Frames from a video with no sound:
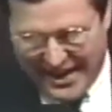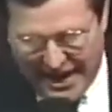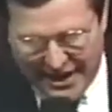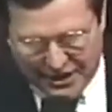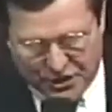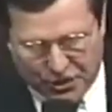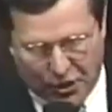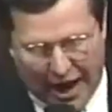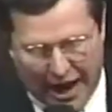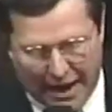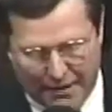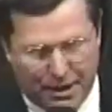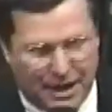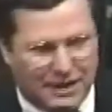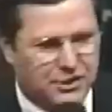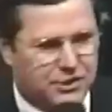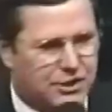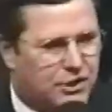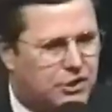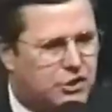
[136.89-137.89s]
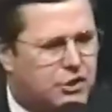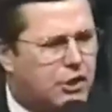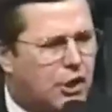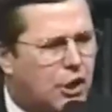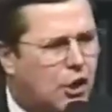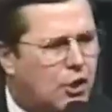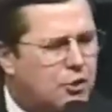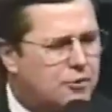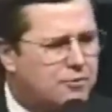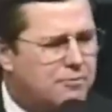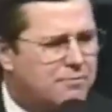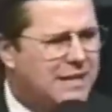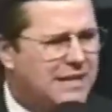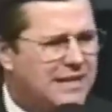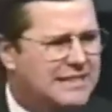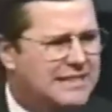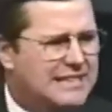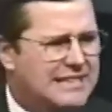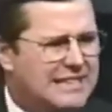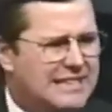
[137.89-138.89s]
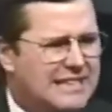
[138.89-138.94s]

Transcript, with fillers: And so I must assume